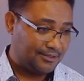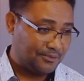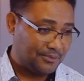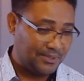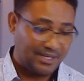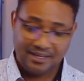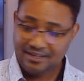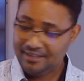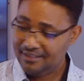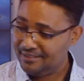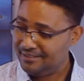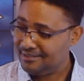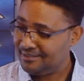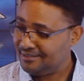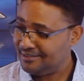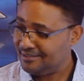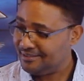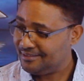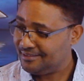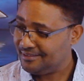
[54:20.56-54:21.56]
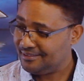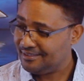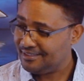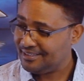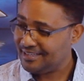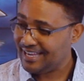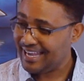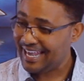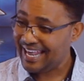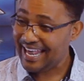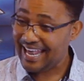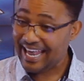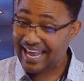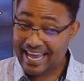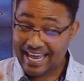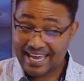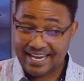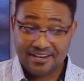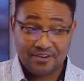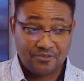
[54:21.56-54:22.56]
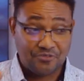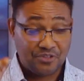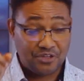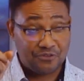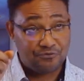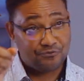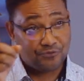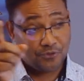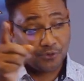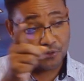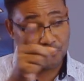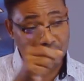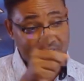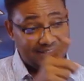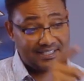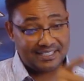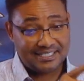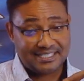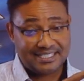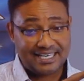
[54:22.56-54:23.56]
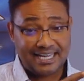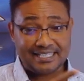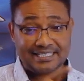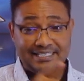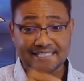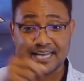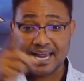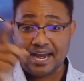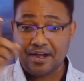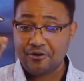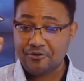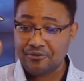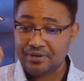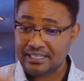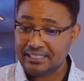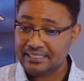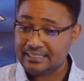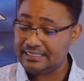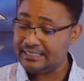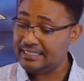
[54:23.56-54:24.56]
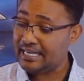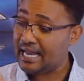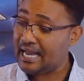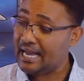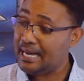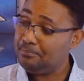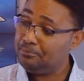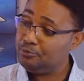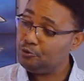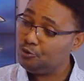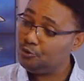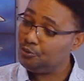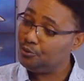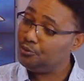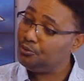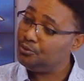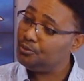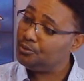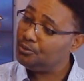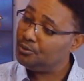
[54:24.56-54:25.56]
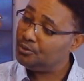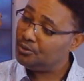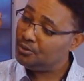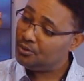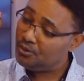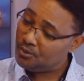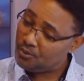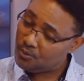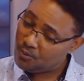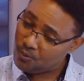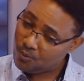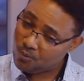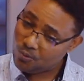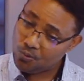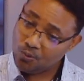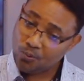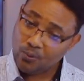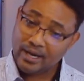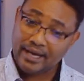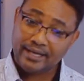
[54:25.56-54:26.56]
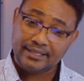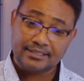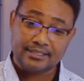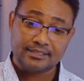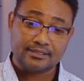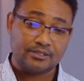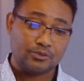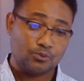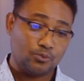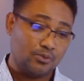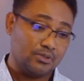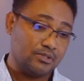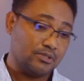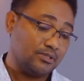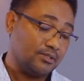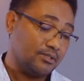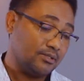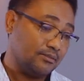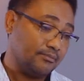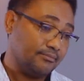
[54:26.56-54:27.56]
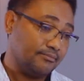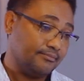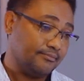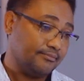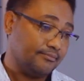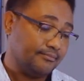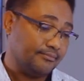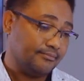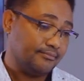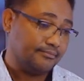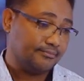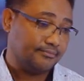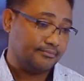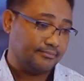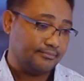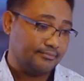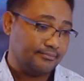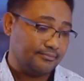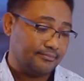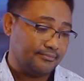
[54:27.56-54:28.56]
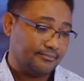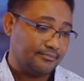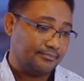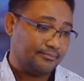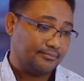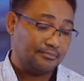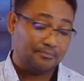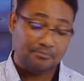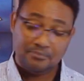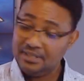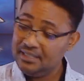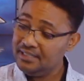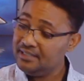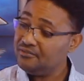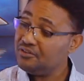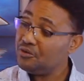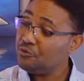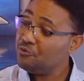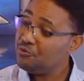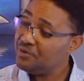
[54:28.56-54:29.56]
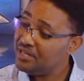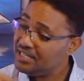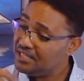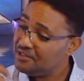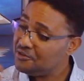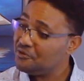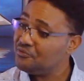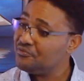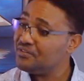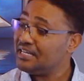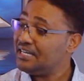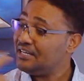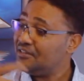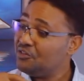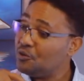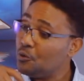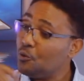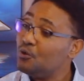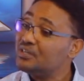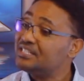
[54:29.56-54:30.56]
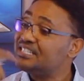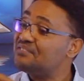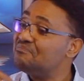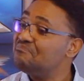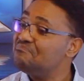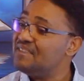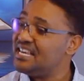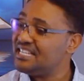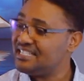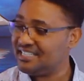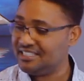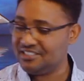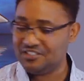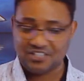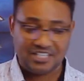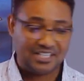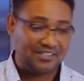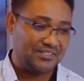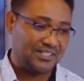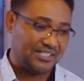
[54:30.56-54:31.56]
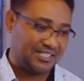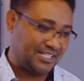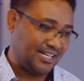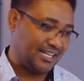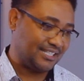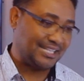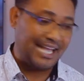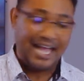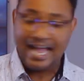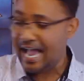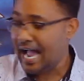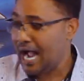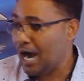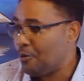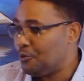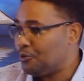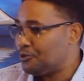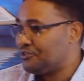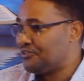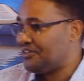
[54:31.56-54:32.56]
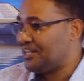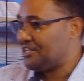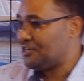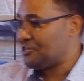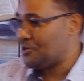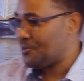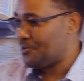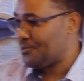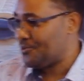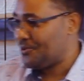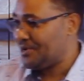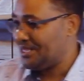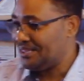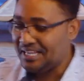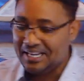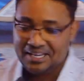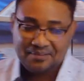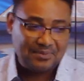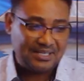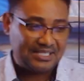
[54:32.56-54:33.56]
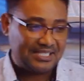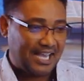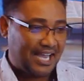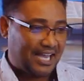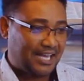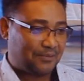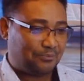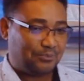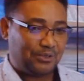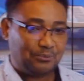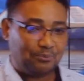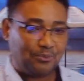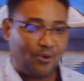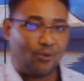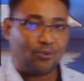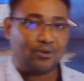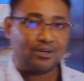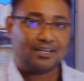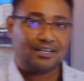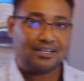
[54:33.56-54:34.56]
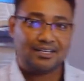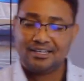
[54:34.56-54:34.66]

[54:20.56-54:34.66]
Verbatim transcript: Okay? And they followed the stars directly up to where Jesus was. Meaning the reading of the... There was a message in the stars. How would they know that a Messiah had been born?